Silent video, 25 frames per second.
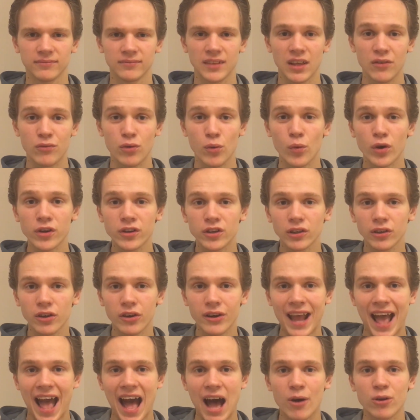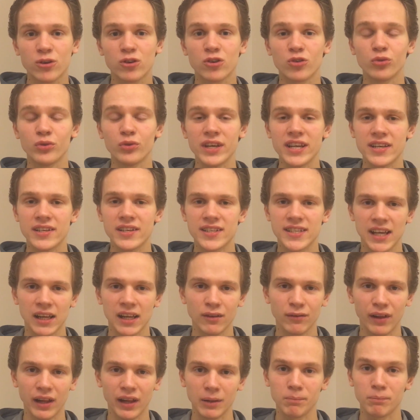If you want to learn how to read
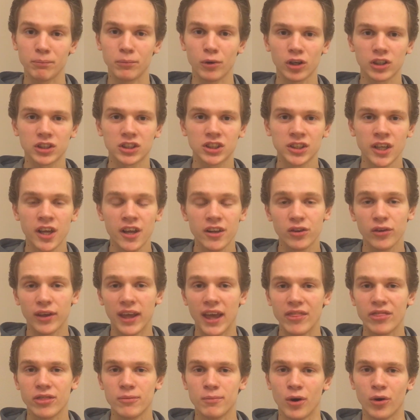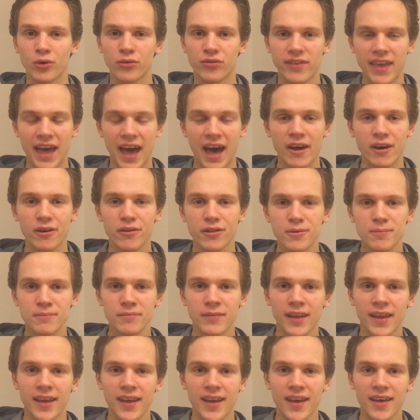self-help books to get the most out of
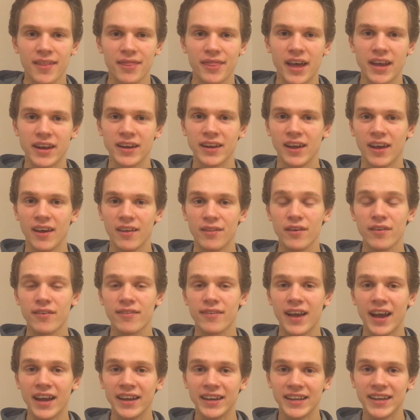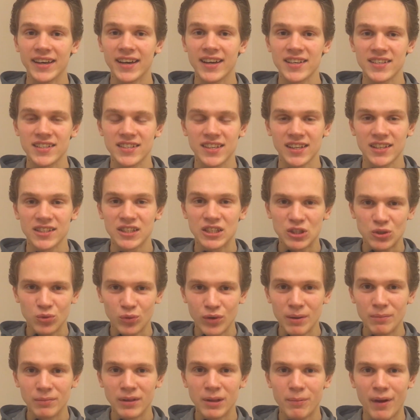them, then this idea is
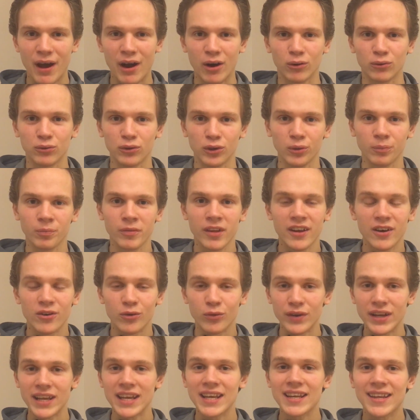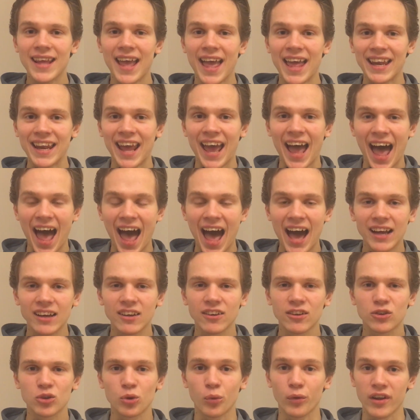extremely powerful. Read and
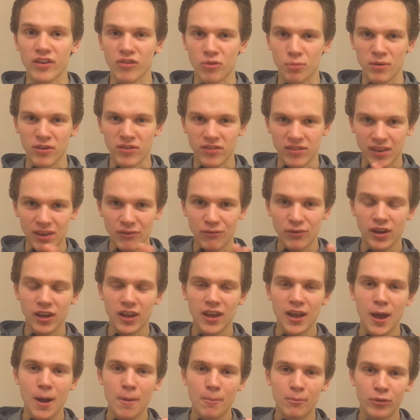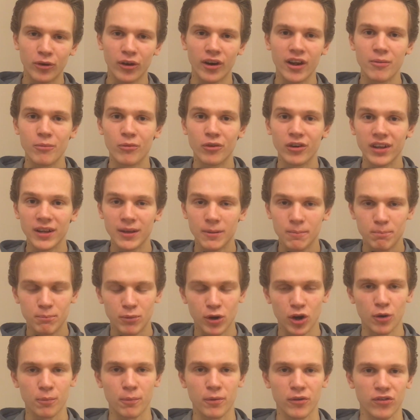act toward a specific primary
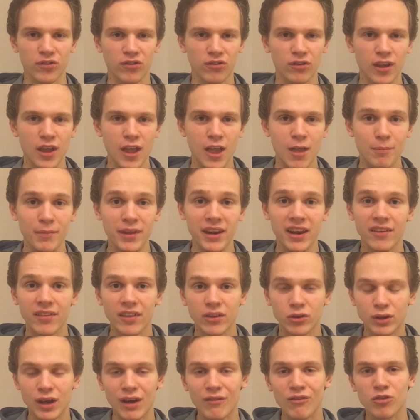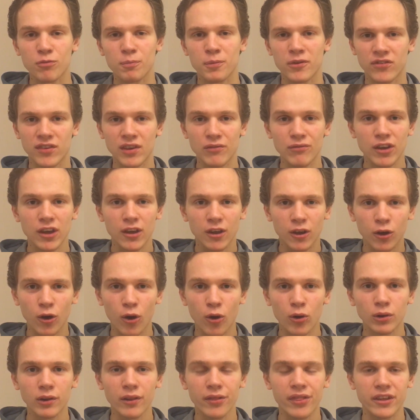purpose, meaning that you have a specific
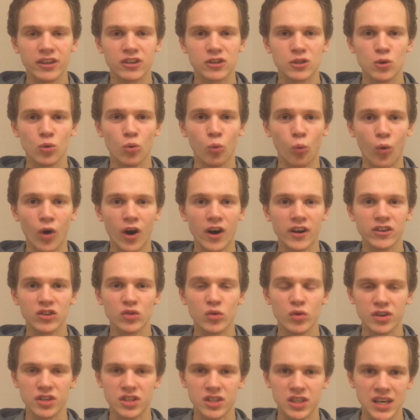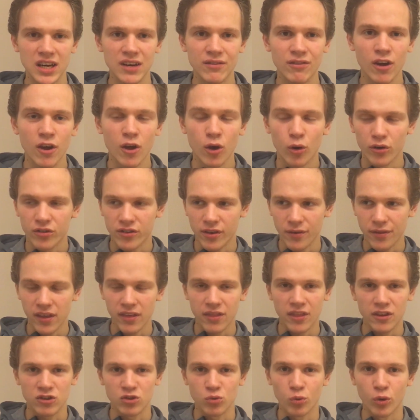goal that you want to achieve or
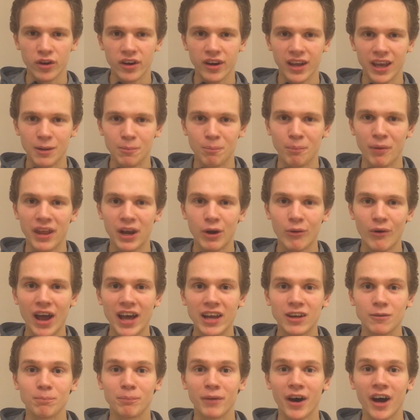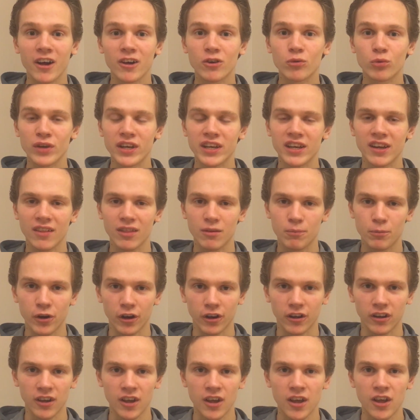something that you want to get better at by reading the
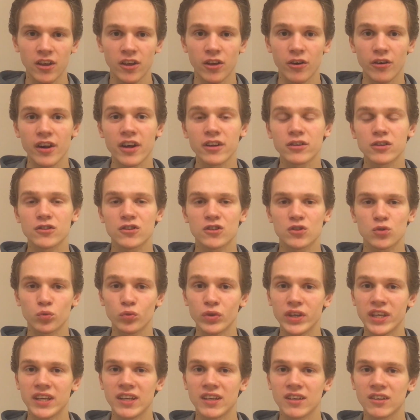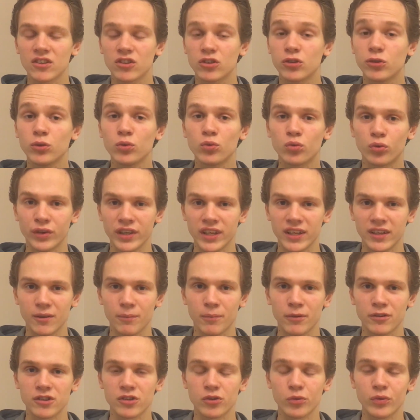book. You're not just reading to read,
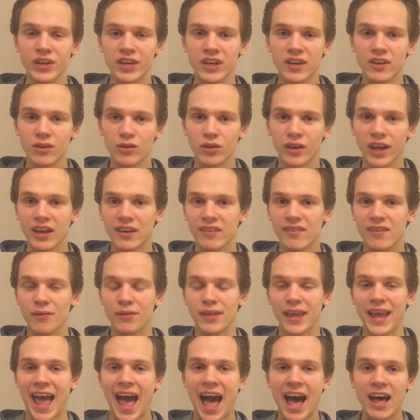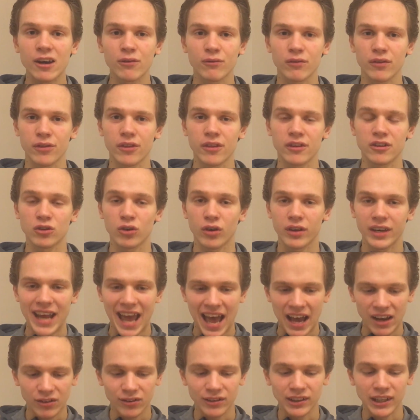but you're reading to get something out of it that you can
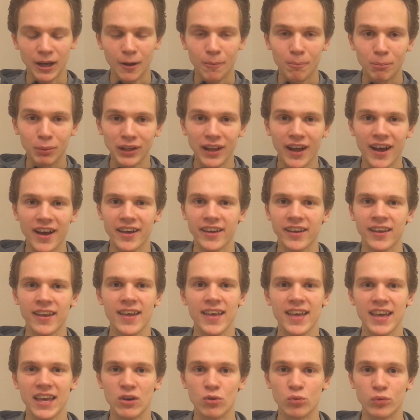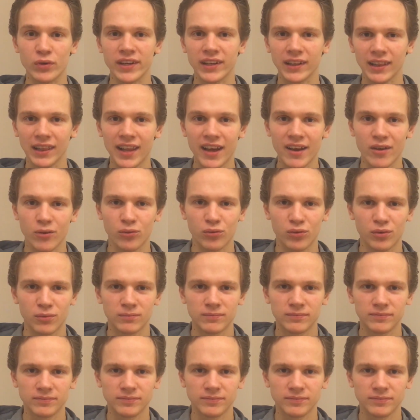actually apply in real life.